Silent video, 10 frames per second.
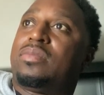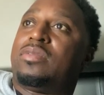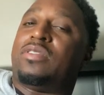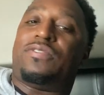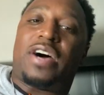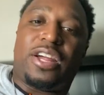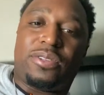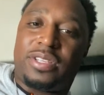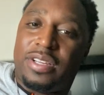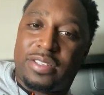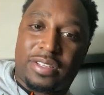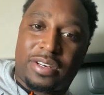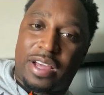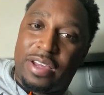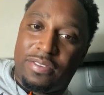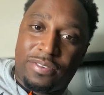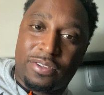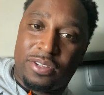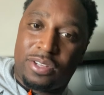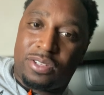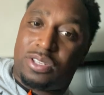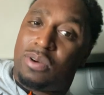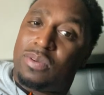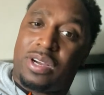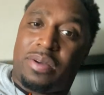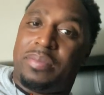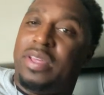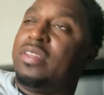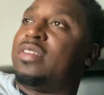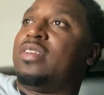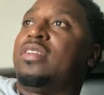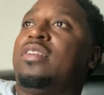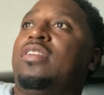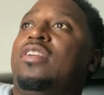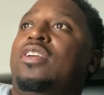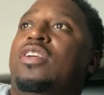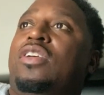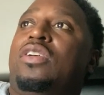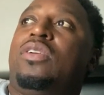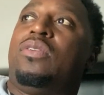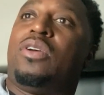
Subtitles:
the final things in life don't come easy. You